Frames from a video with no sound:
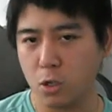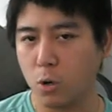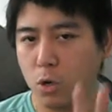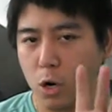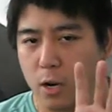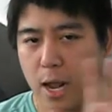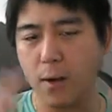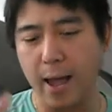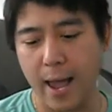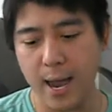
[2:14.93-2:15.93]
So there are
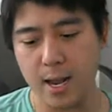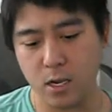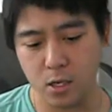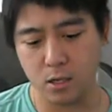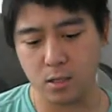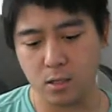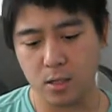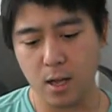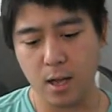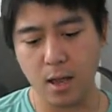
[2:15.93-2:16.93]
now angels,
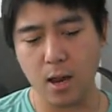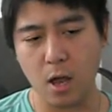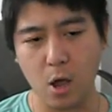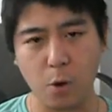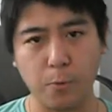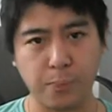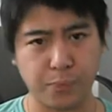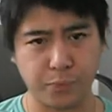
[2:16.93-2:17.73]
in